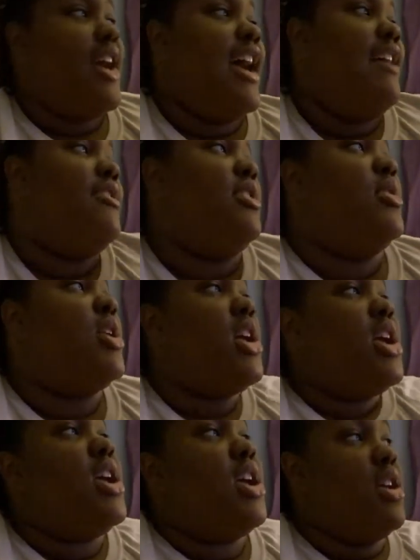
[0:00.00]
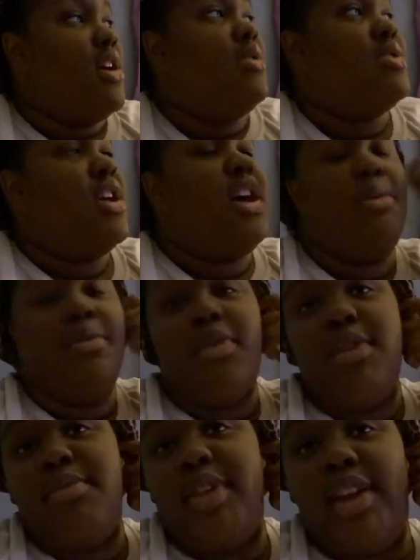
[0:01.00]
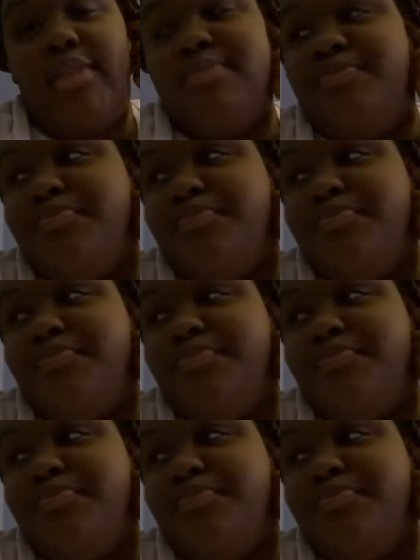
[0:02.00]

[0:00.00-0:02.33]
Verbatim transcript: have you, it goes up from there.